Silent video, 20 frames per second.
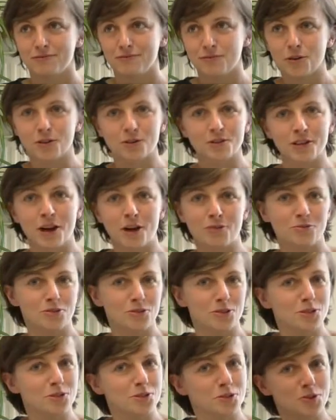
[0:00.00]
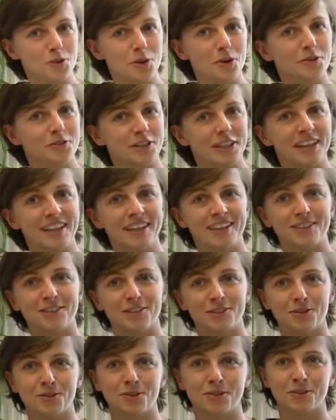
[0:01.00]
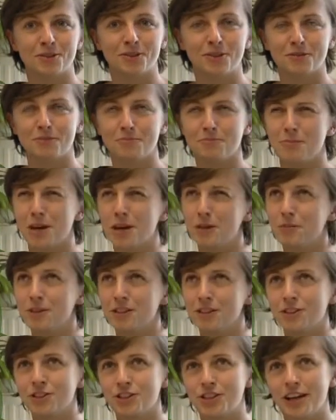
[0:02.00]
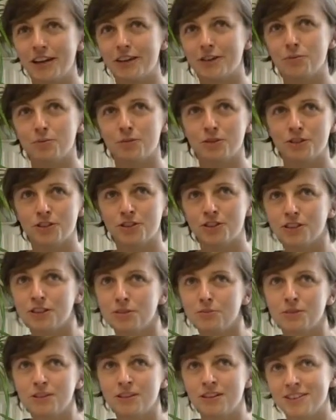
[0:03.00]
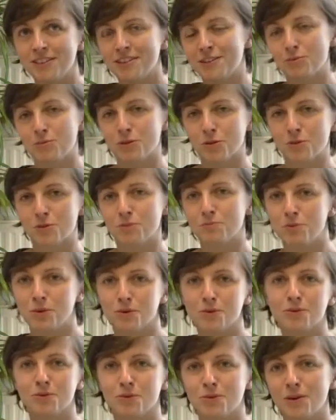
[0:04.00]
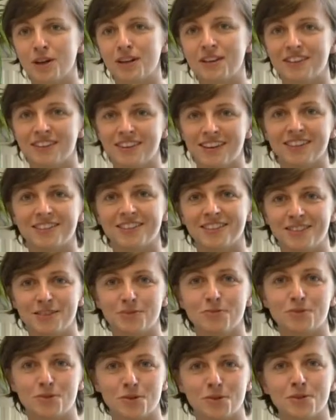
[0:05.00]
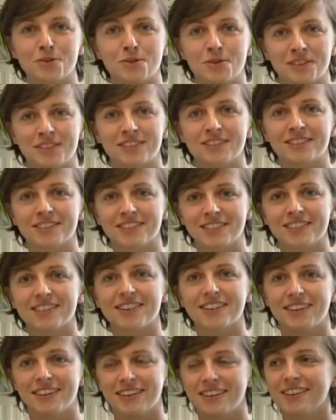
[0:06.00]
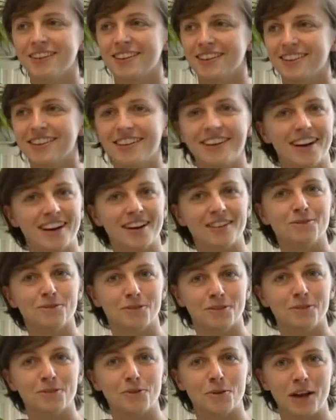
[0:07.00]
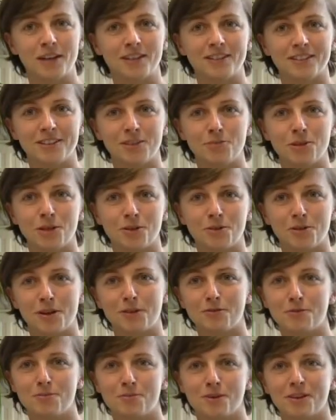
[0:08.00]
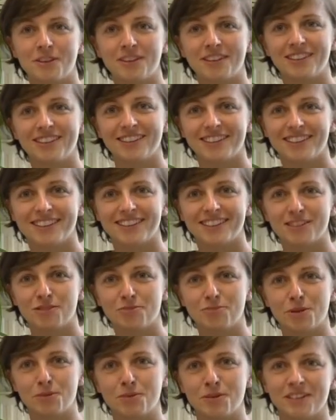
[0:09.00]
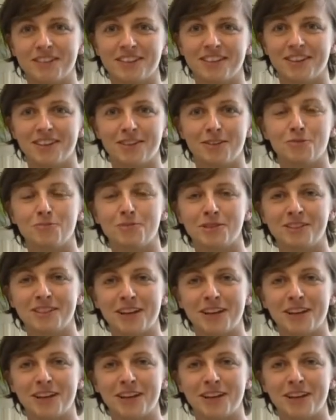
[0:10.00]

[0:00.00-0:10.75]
first come, first serve, I guess, or maybe check which email is the most important one and answer them first, and yeah. Write an email to everybody that maybe I need a little bit